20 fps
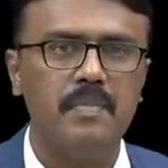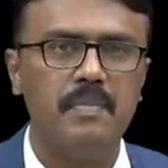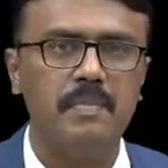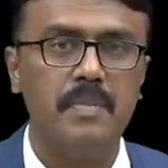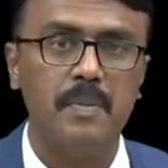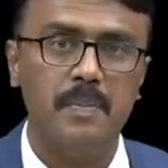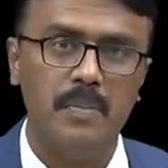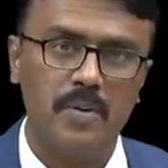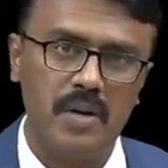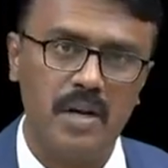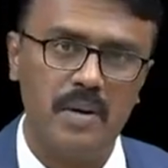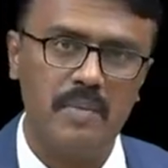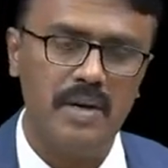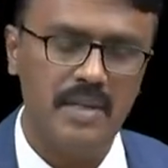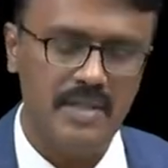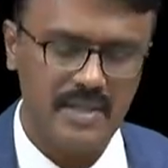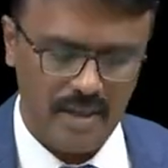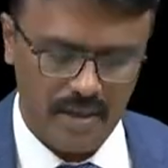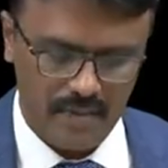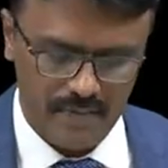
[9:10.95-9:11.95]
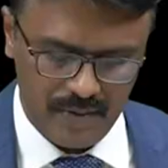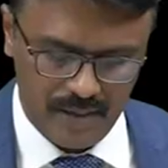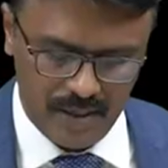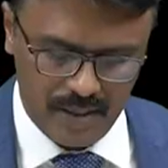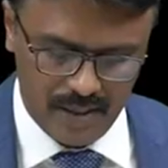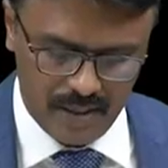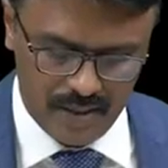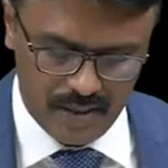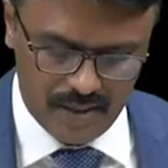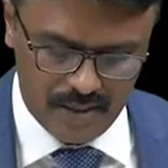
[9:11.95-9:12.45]
But protamine
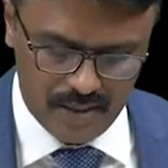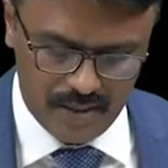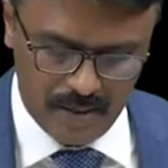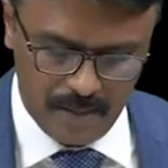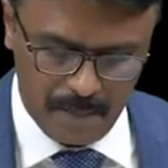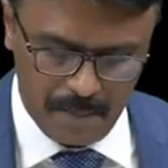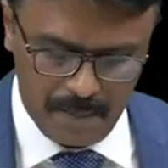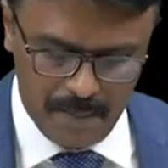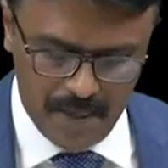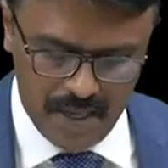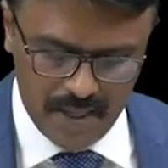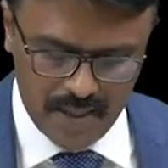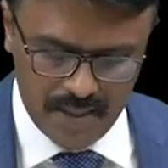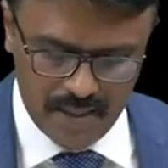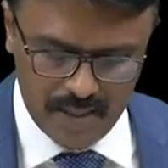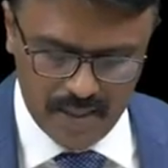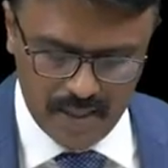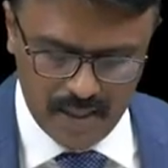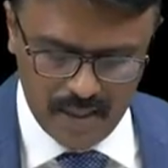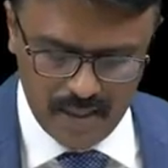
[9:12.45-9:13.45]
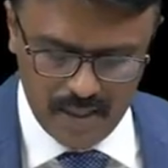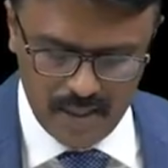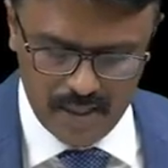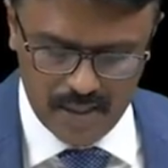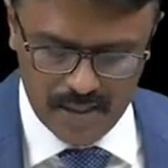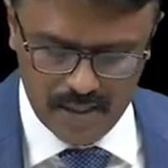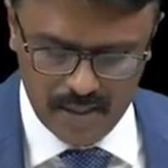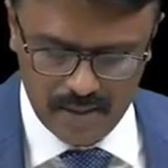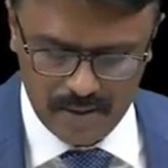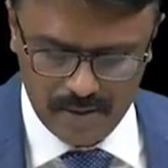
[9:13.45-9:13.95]
sulfate is basic in
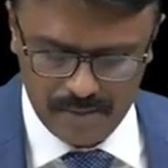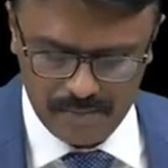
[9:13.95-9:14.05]
nature.